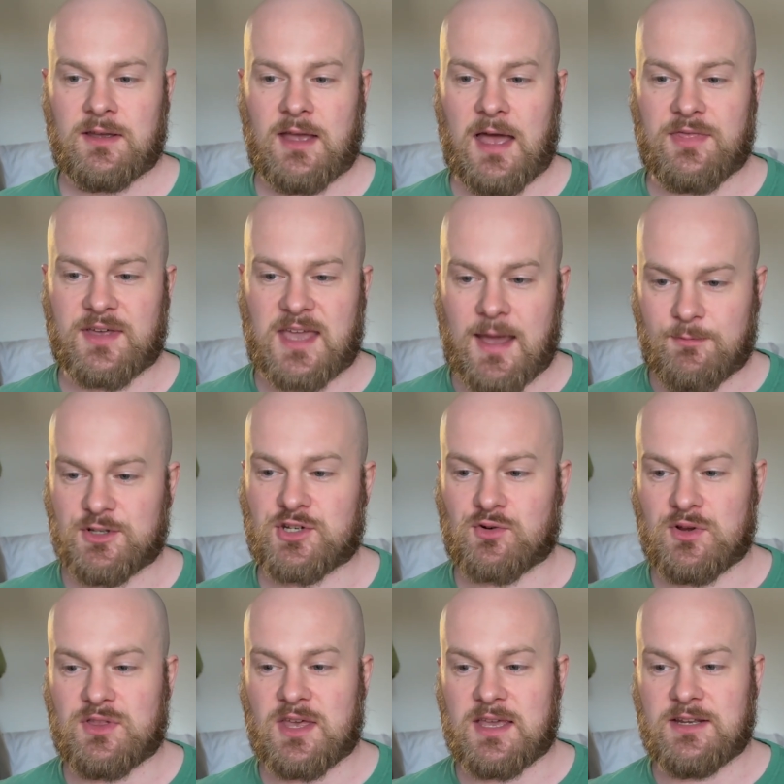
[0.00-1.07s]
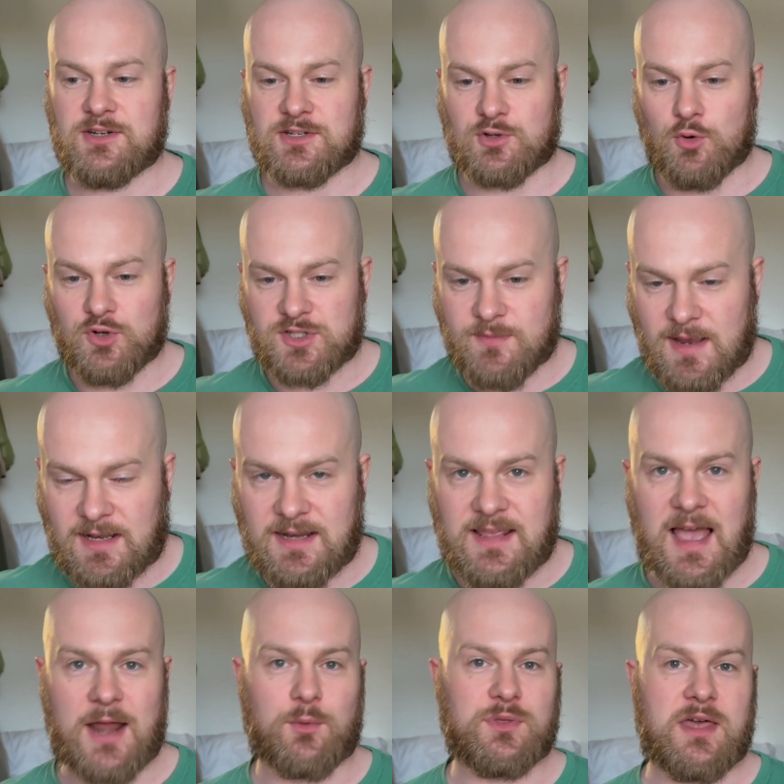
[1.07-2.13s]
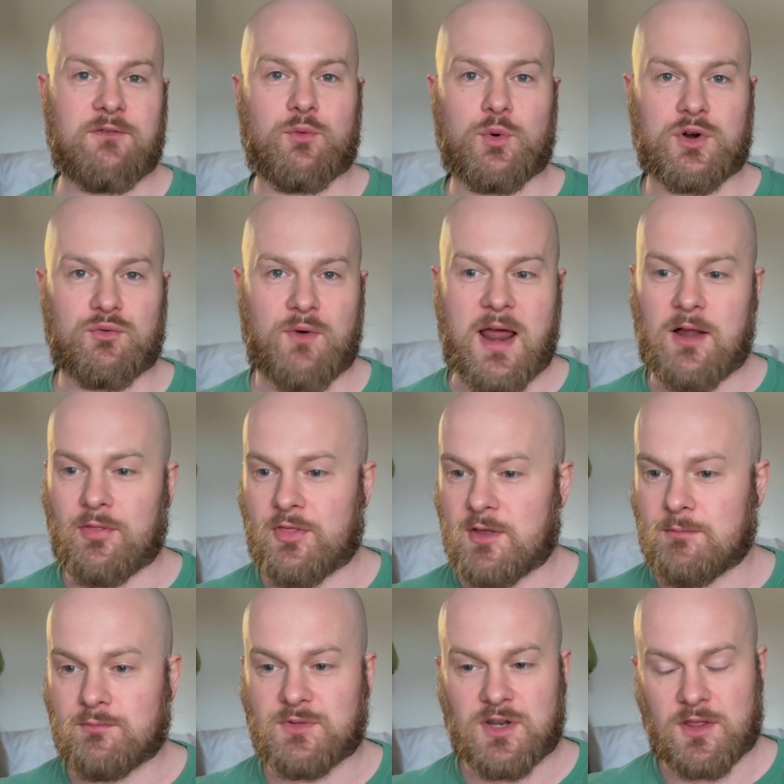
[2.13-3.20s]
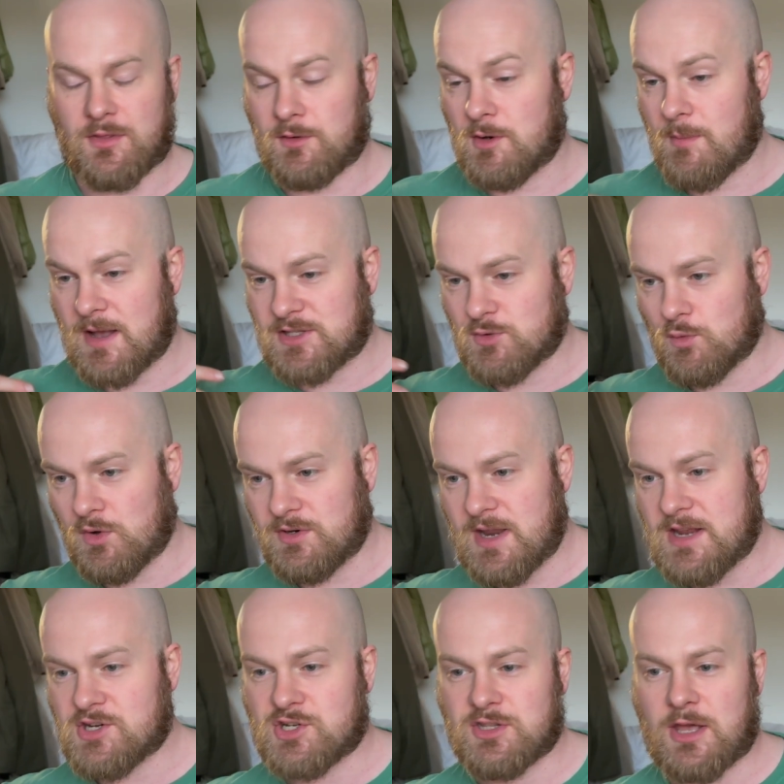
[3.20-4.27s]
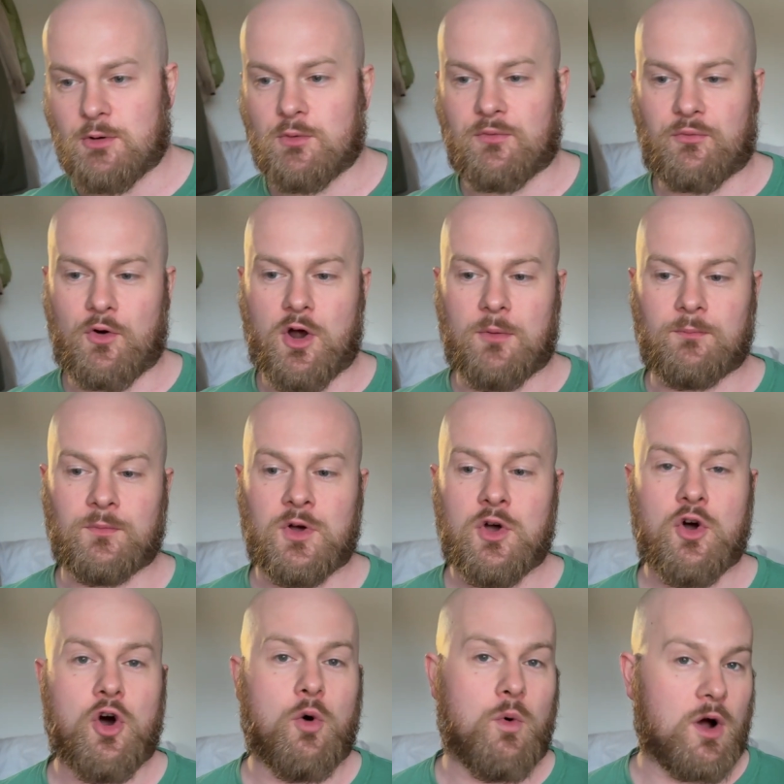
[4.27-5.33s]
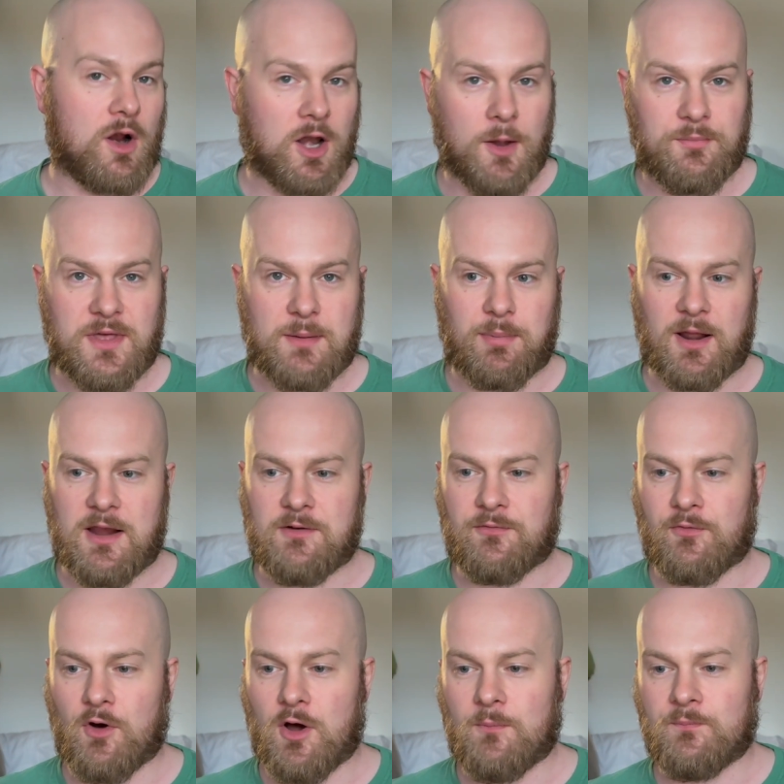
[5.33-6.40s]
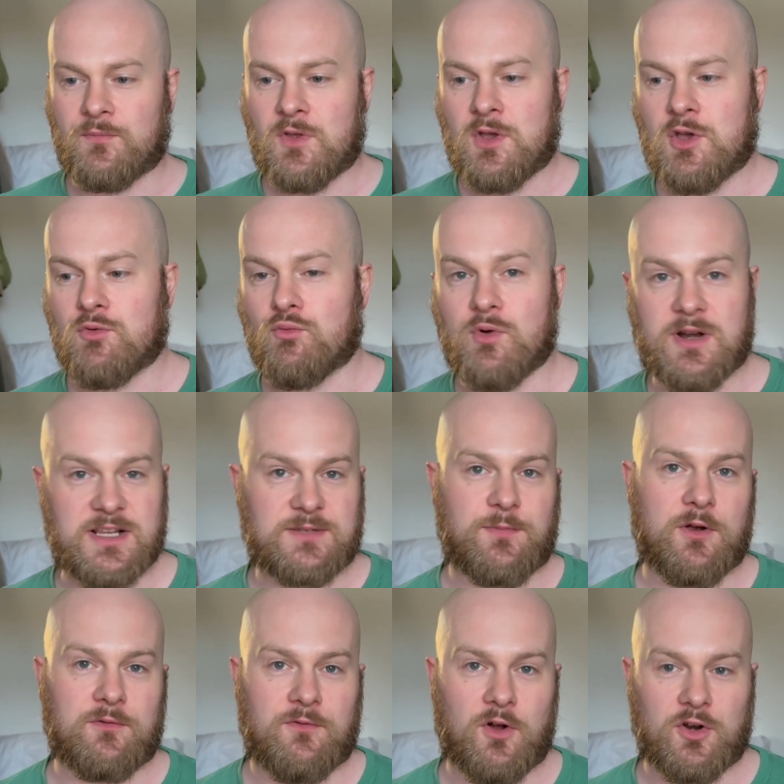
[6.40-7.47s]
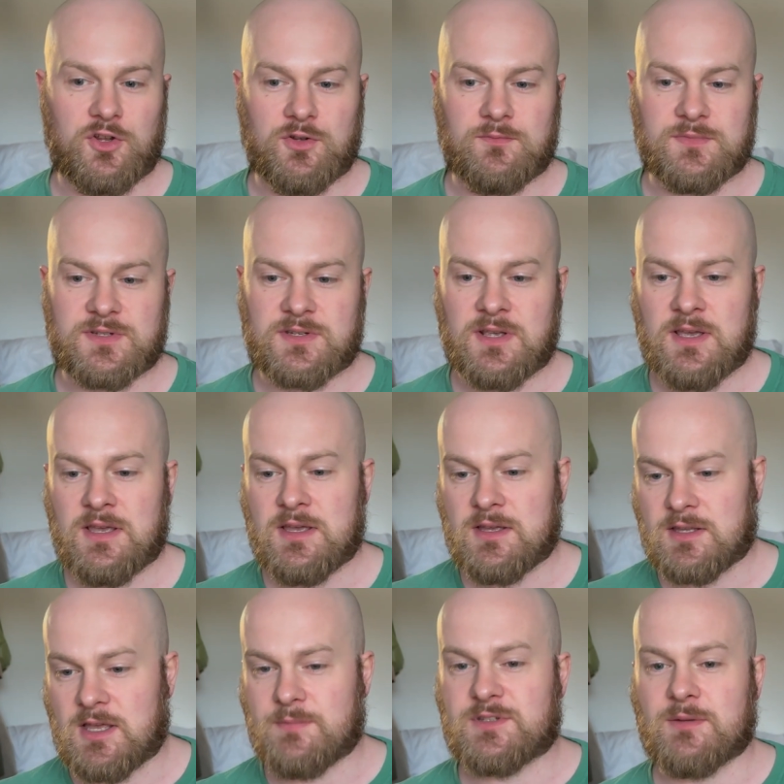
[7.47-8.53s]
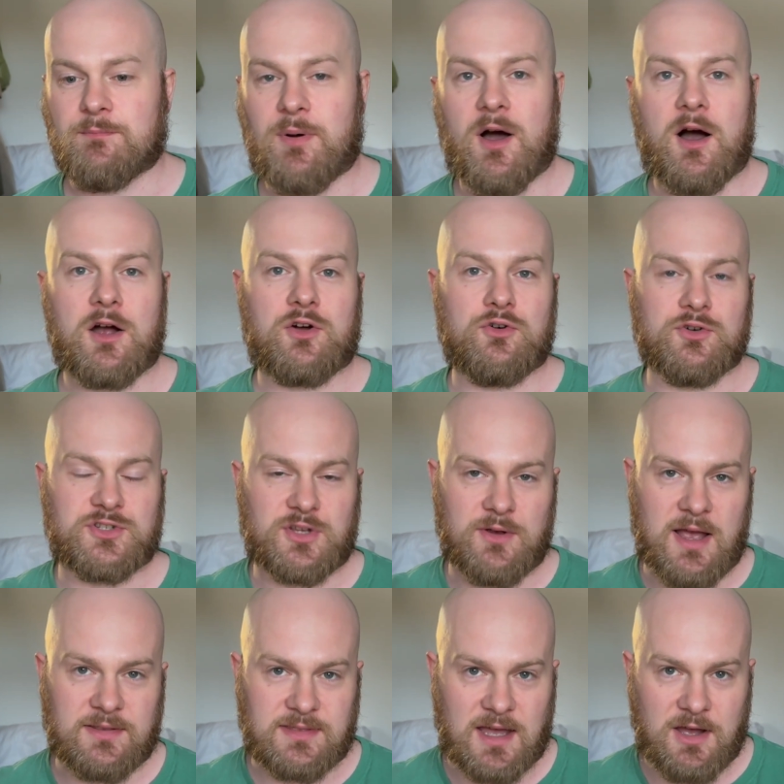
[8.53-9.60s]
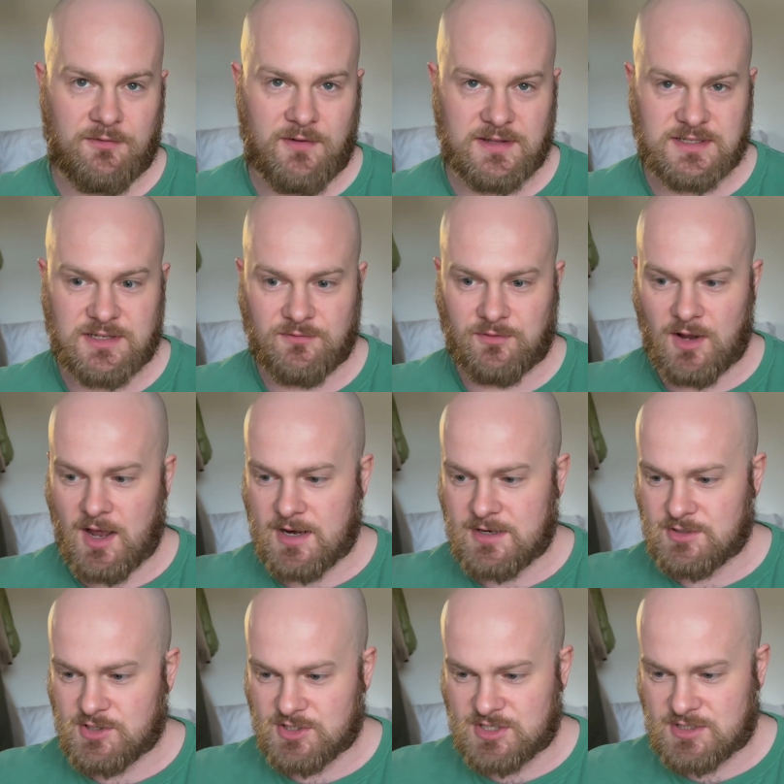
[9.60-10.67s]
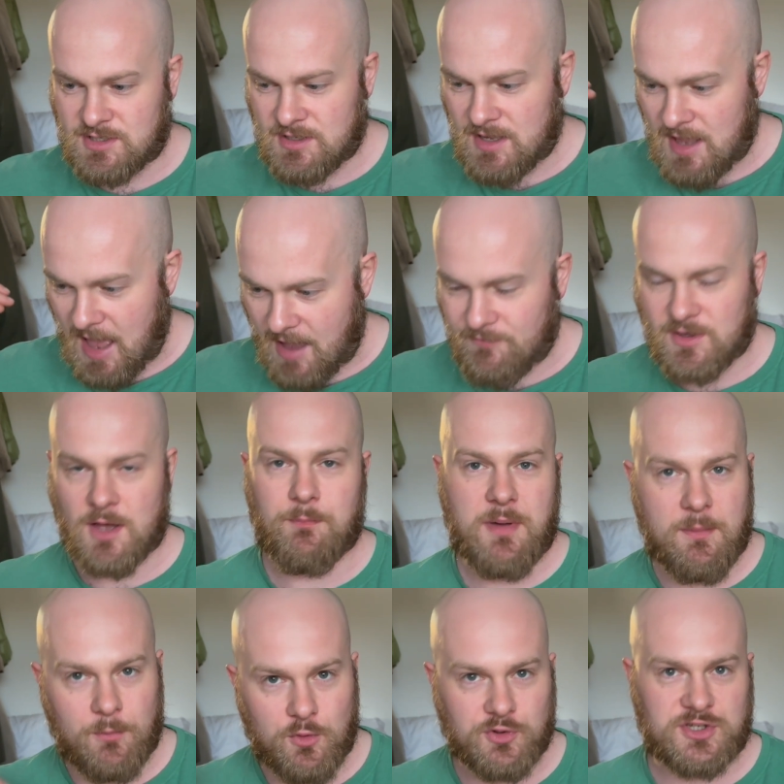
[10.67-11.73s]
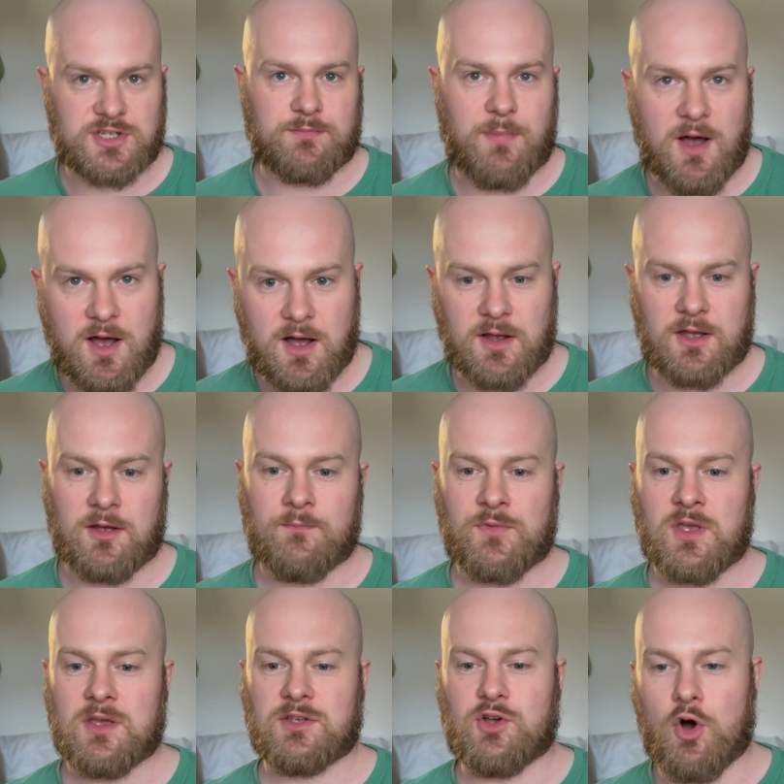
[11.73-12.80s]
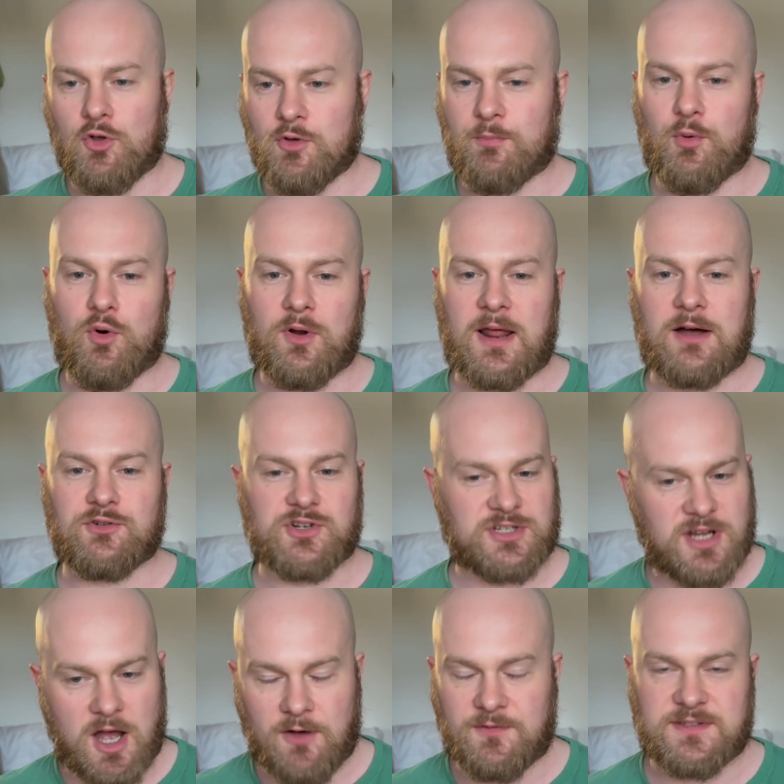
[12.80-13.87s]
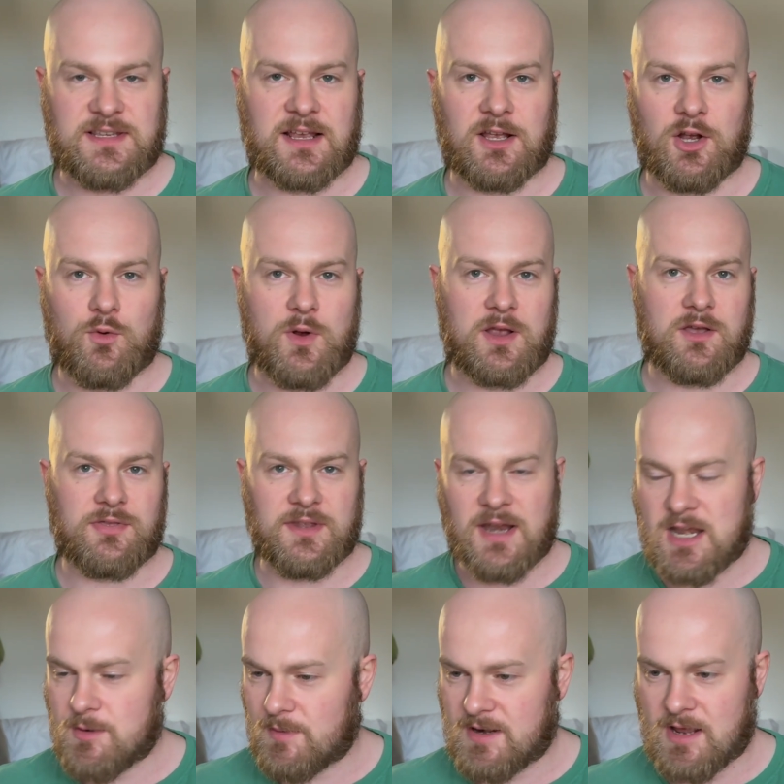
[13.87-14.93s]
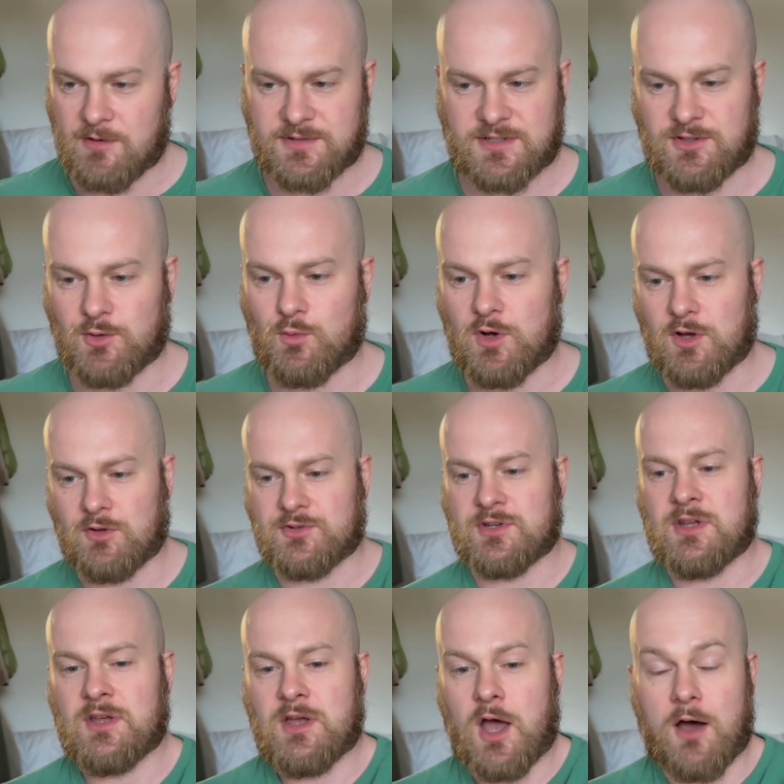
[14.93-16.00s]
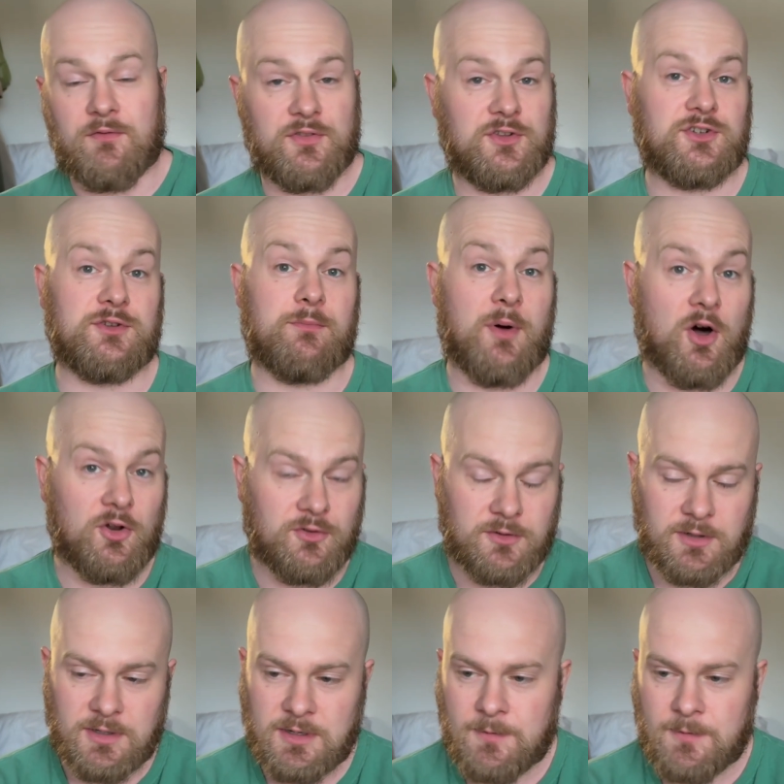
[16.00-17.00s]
and the chemistry that he just automatically had with everyone around them, no matter what nation they were from or what club they played from, really spoke volumes. Gibson-Park also had that offensive line just having a bit more spark, got the ball out just half a second quicker than anybody else in the world other than DuPont.